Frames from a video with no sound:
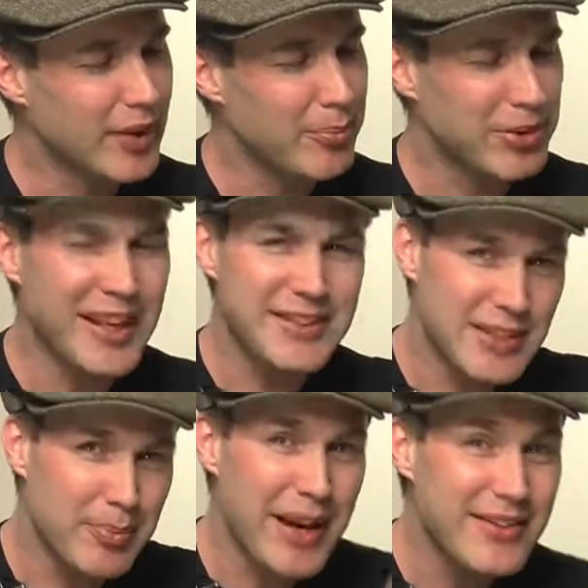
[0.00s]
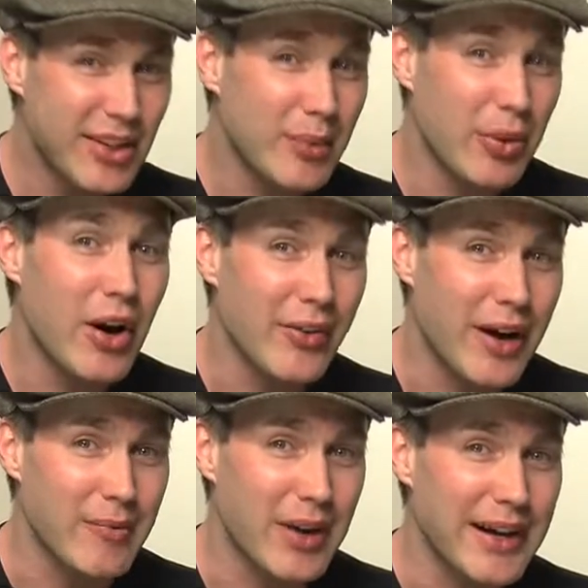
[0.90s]
But that's the basic
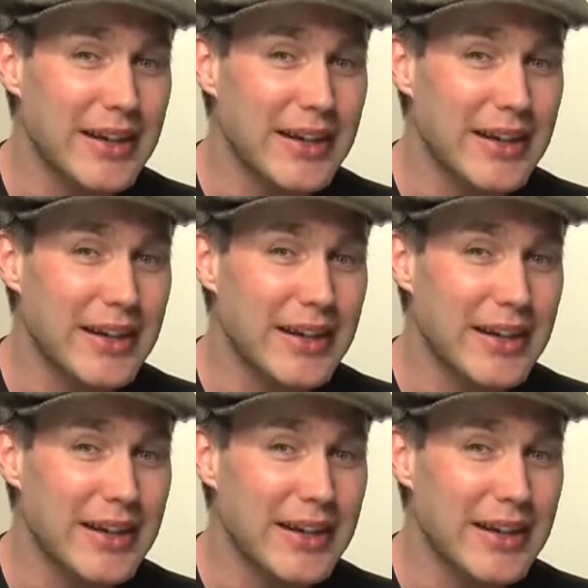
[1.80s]
program, right?